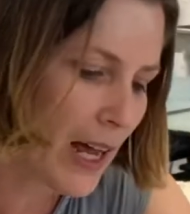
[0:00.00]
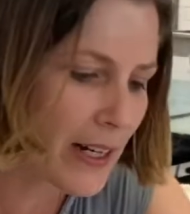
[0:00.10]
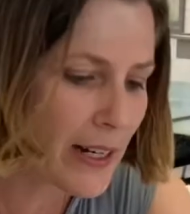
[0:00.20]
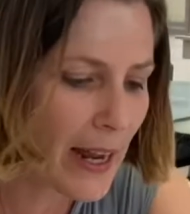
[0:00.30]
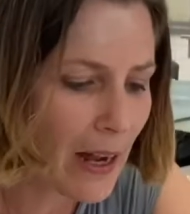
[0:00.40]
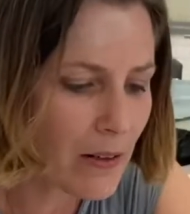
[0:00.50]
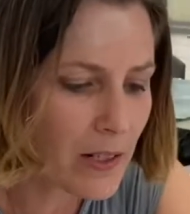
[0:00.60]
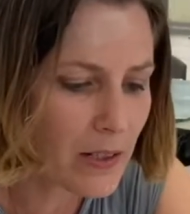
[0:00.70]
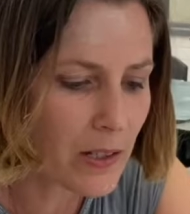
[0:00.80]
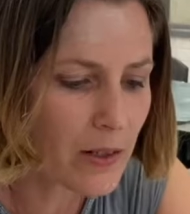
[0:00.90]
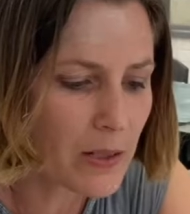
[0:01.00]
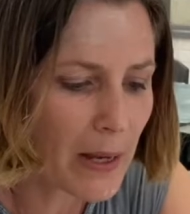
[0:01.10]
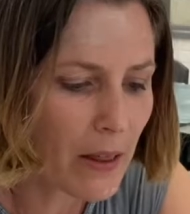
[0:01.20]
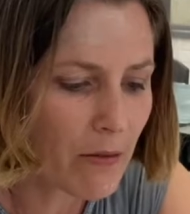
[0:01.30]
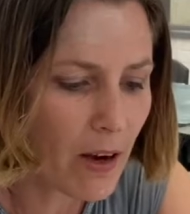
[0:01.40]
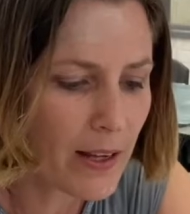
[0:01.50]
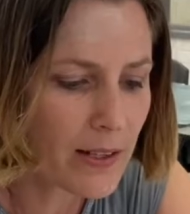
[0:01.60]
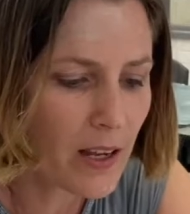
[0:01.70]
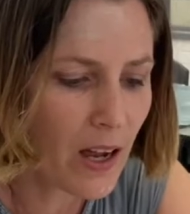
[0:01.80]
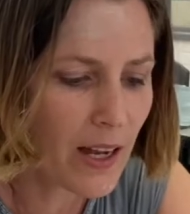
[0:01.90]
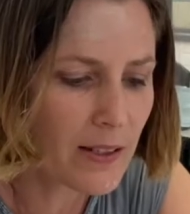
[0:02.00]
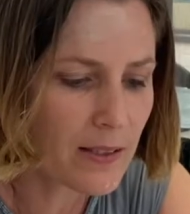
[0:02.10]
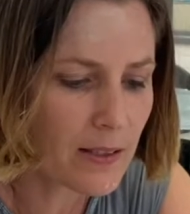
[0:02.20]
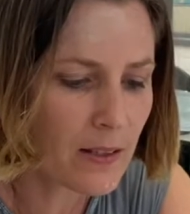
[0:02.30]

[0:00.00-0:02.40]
it out so it's about the right size.